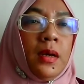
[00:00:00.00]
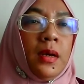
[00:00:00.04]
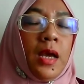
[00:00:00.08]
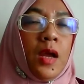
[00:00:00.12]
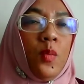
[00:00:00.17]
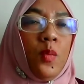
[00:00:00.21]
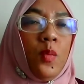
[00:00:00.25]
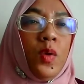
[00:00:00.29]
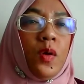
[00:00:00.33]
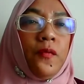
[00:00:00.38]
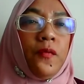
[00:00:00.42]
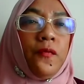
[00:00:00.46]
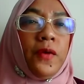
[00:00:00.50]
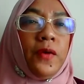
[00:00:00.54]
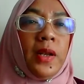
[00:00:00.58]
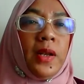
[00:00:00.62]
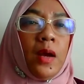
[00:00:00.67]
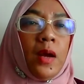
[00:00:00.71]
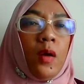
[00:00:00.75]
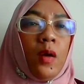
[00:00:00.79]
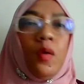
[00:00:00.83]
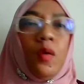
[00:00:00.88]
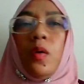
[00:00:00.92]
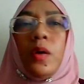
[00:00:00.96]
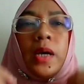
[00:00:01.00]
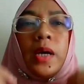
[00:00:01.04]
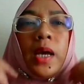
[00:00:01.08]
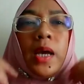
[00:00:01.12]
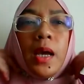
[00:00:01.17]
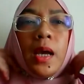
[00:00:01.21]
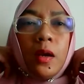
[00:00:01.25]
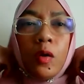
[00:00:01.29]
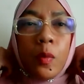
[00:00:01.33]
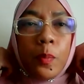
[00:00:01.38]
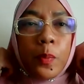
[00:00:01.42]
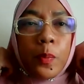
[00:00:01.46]
And we will feel like, oh,
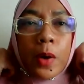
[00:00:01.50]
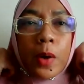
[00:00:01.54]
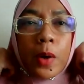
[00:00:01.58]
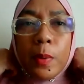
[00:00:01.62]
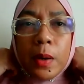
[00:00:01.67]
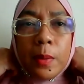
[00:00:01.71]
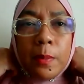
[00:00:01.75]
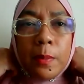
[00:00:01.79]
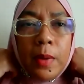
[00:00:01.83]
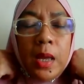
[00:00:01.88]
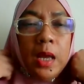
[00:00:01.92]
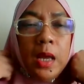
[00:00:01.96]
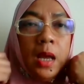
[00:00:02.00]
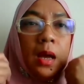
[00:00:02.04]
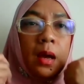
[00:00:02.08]
okay, no problem